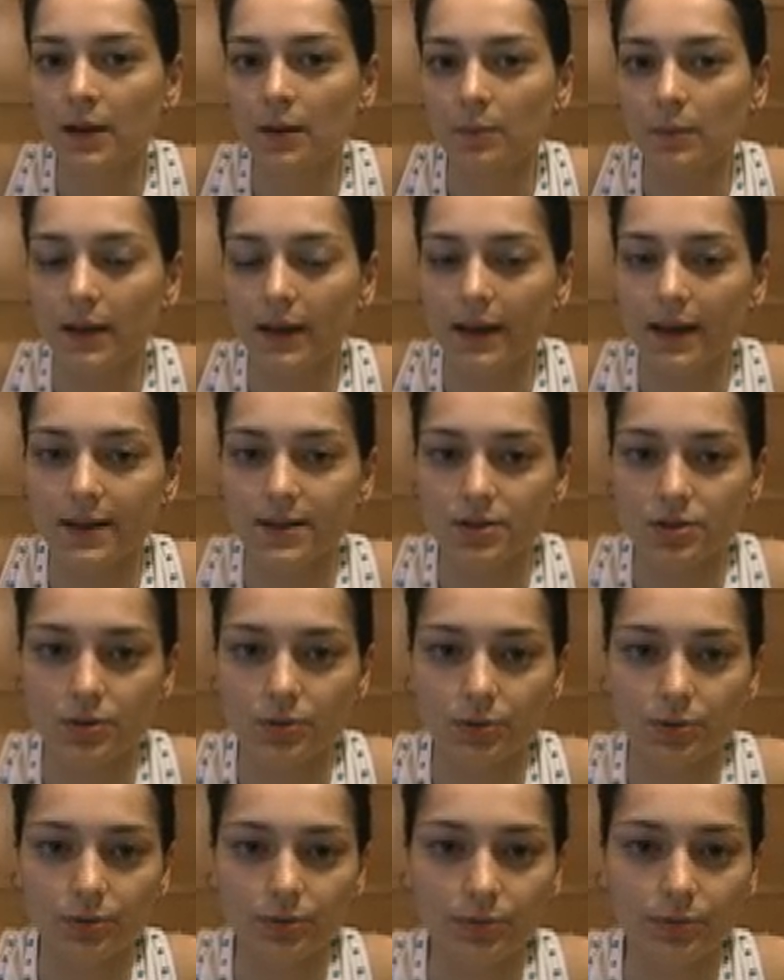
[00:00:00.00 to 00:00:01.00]
black has
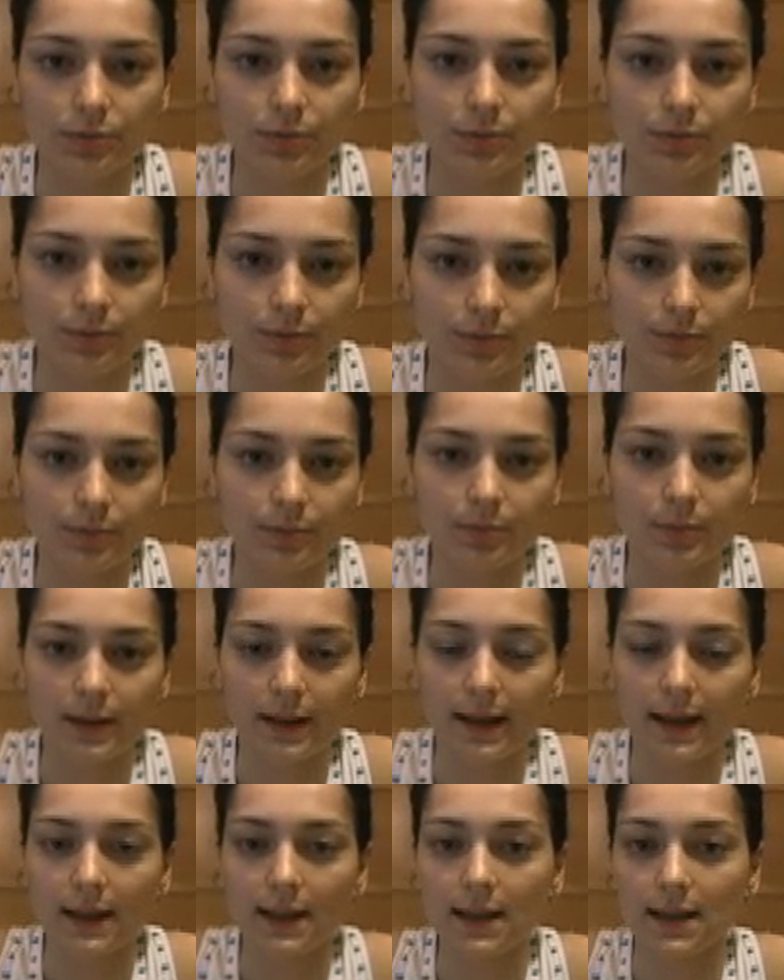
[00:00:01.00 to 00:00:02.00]
to
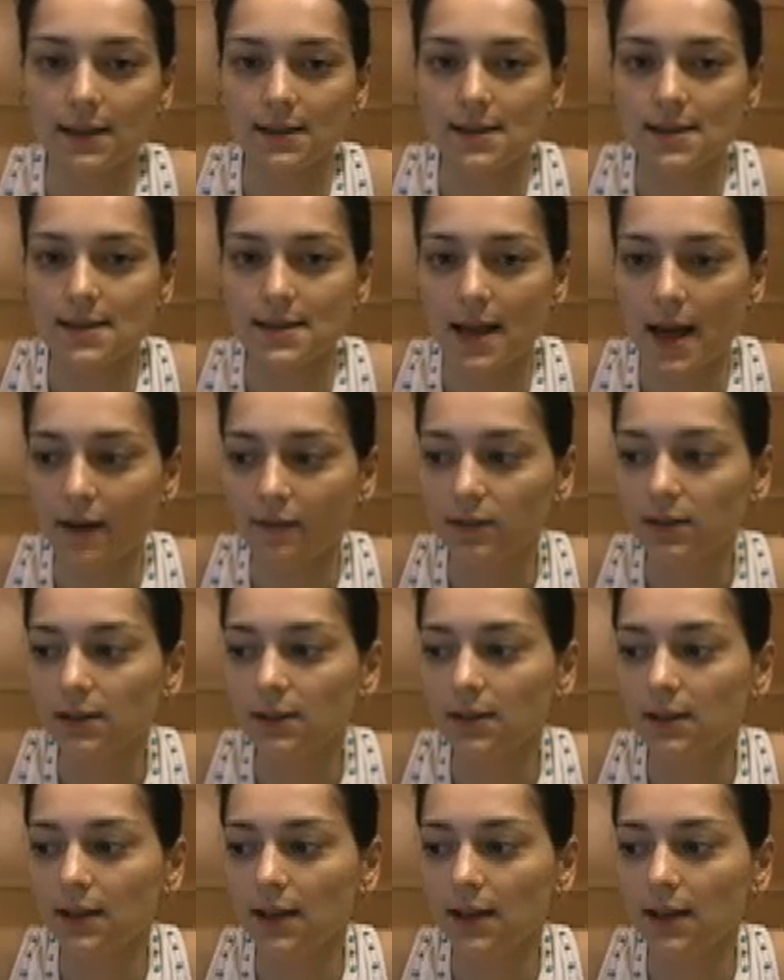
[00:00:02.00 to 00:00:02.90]
play king d7,